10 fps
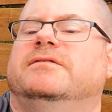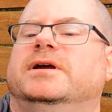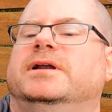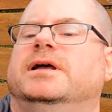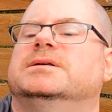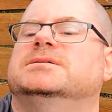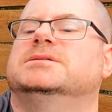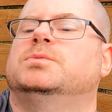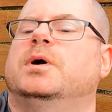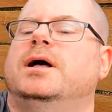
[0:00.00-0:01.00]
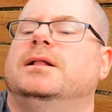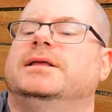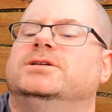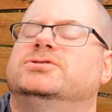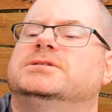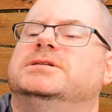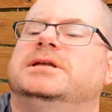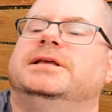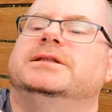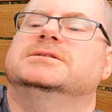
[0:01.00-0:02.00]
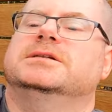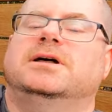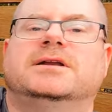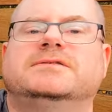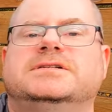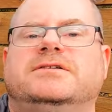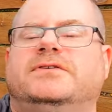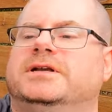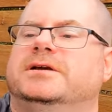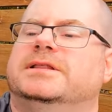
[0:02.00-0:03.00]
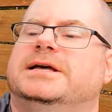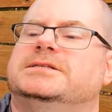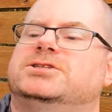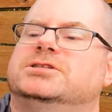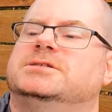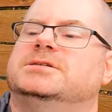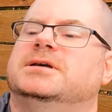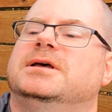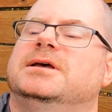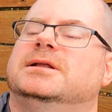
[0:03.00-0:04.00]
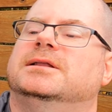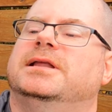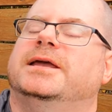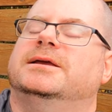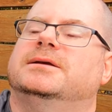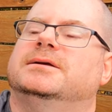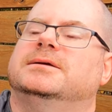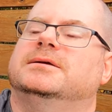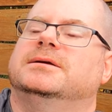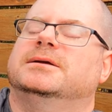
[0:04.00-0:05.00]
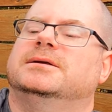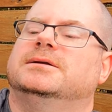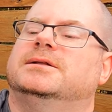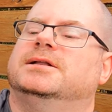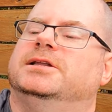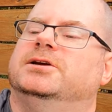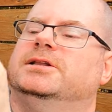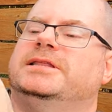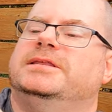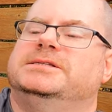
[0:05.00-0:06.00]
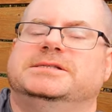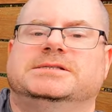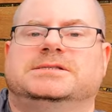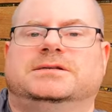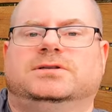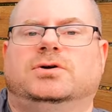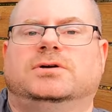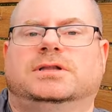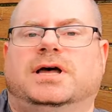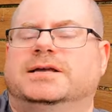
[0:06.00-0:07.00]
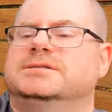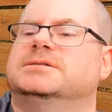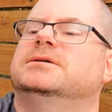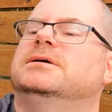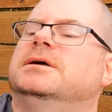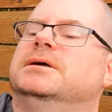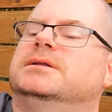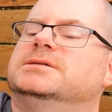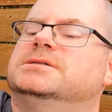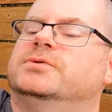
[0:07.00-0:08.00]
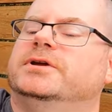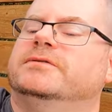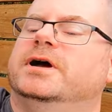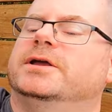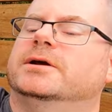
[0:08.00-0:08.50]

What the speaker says: very nice as well. Interestingly, there's a lot of stuff on here that's just like, clearly this is localized. This is where you've got